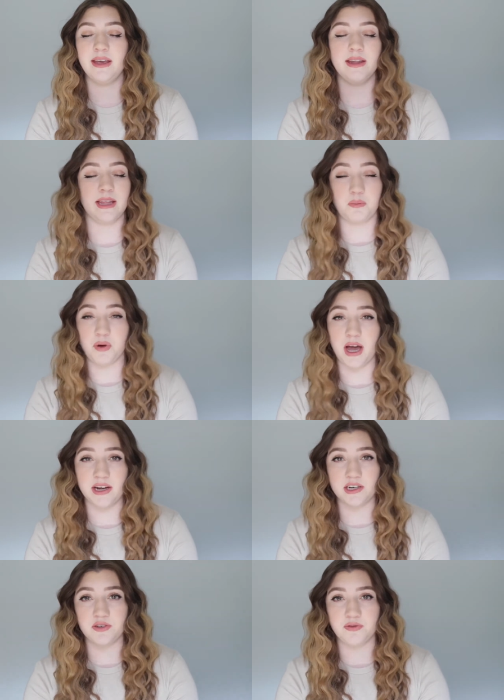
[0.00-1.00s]
like
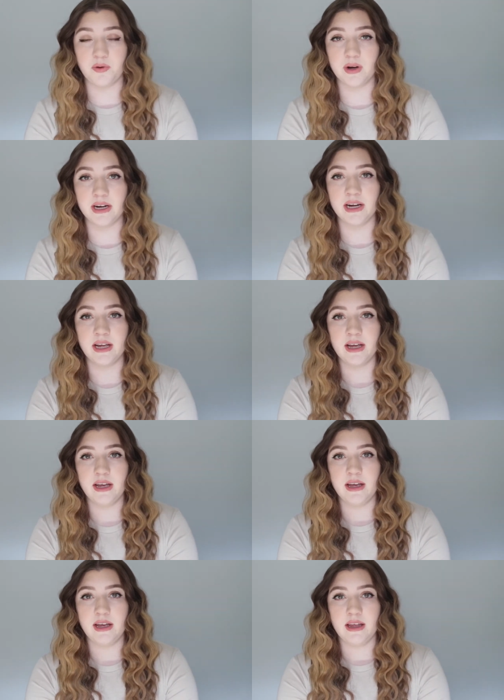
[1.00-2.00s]
product for?
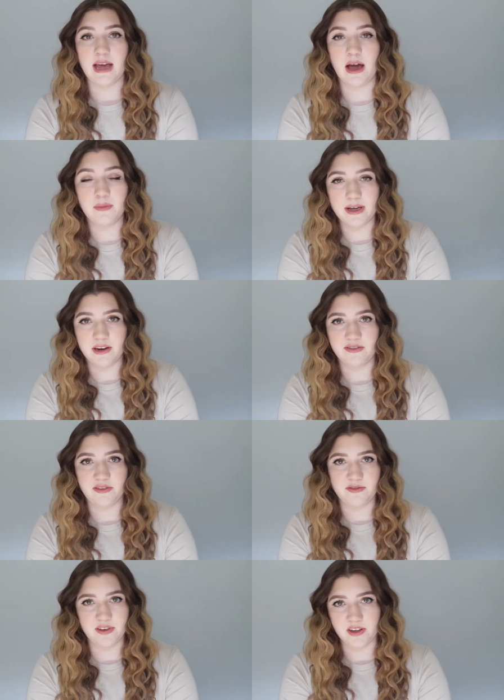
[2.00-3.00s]
How am I going to
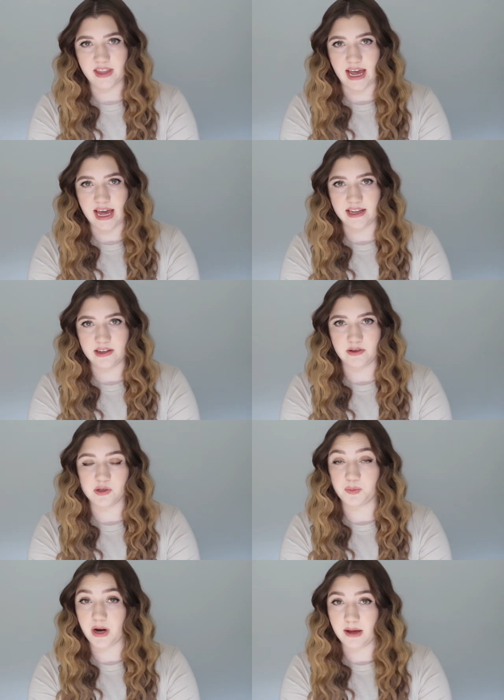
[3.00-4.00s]
fulfill that,
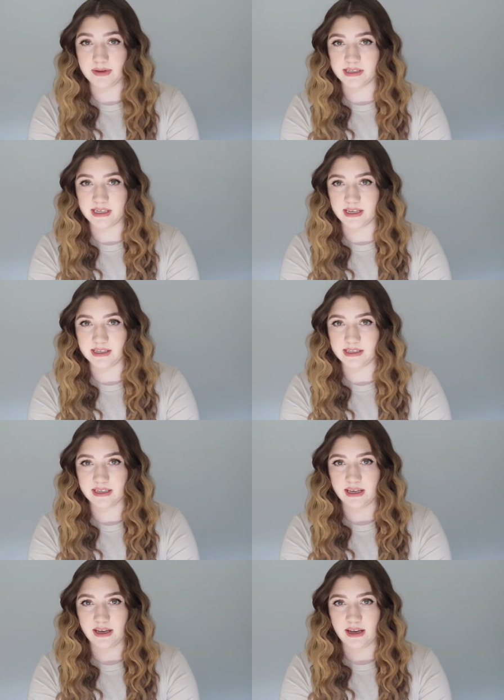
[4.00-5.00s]
those
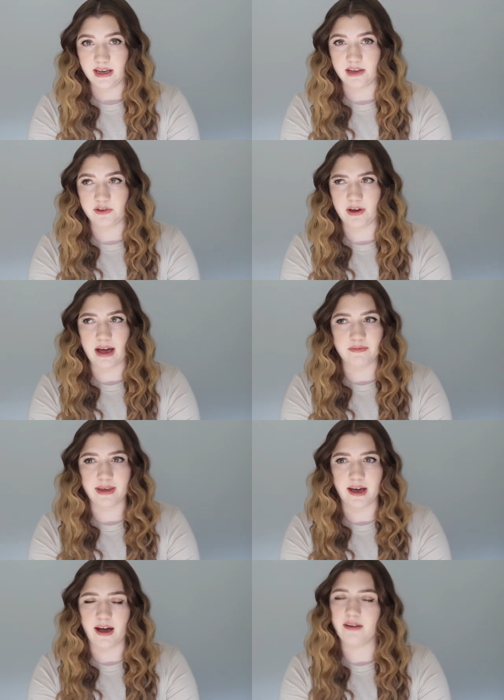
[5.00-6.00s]
promises, if you have
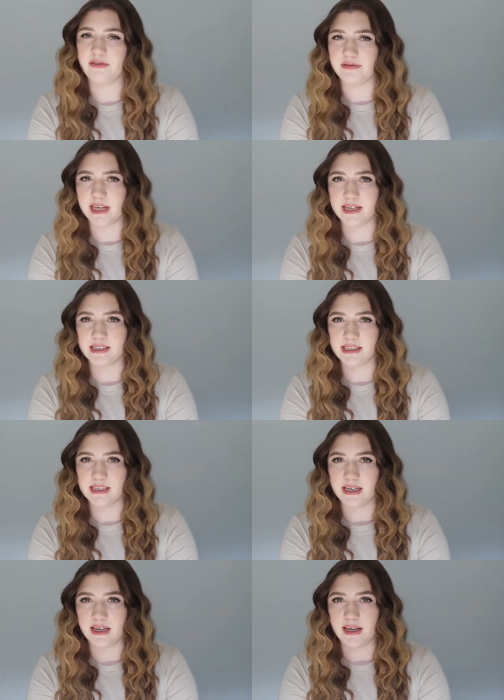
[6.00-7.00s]
me off of
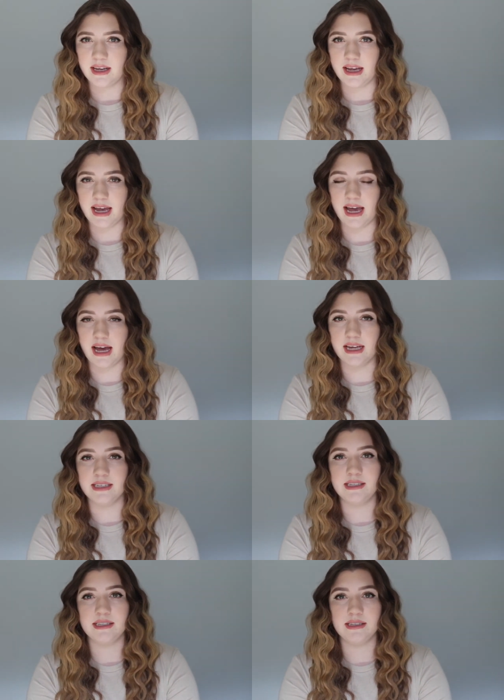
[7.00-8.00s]
this?
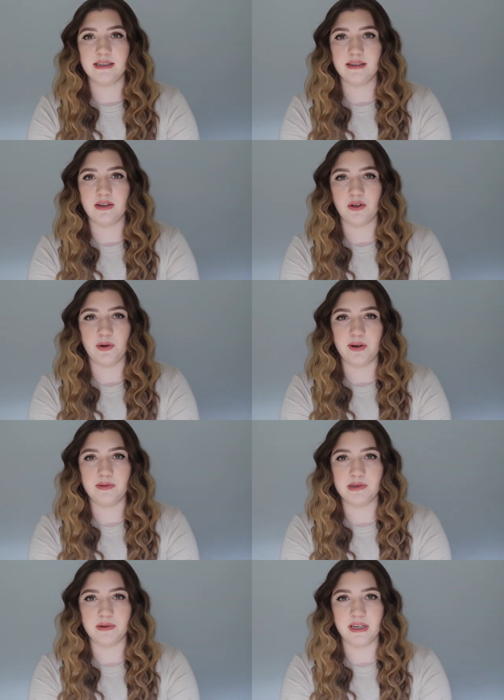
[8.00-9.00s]
And the Lord
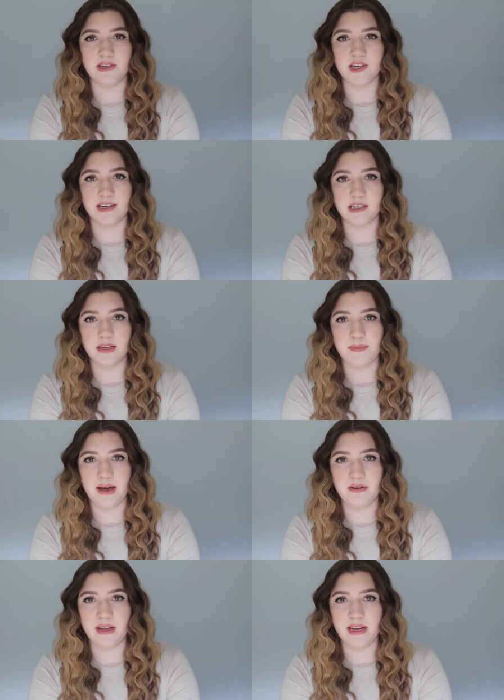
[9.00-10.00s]
was really gentle
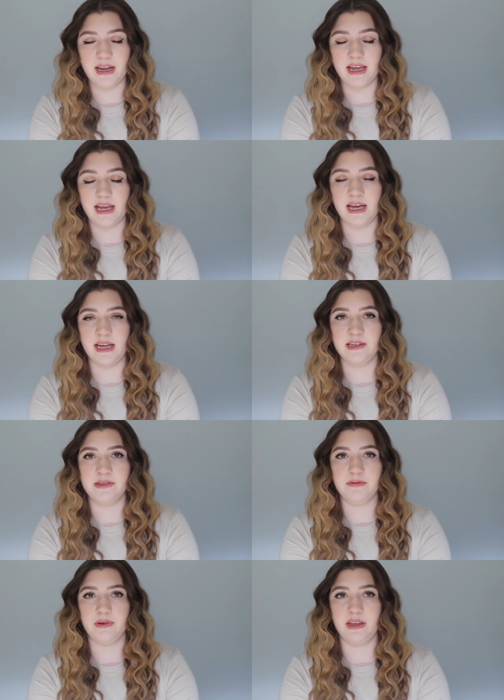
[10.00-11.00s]
about it and
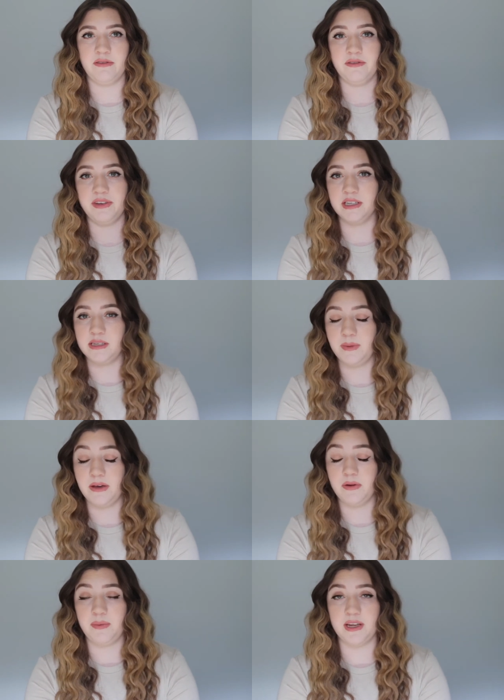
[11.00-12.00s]
really revealed to me
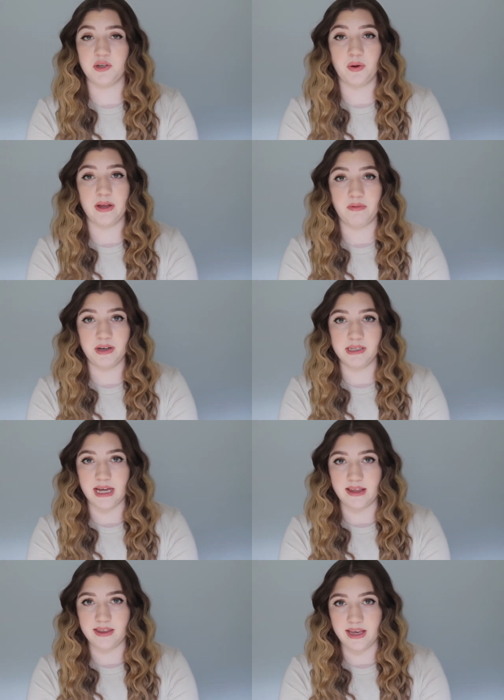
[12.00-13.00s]
it would be a
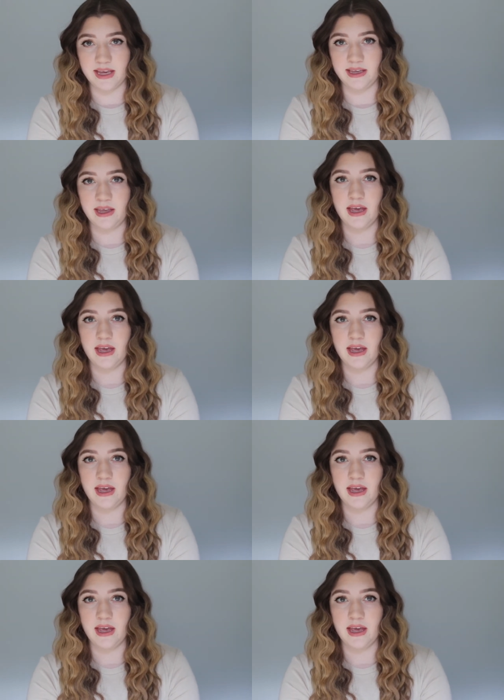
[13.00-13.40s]
21-day thing,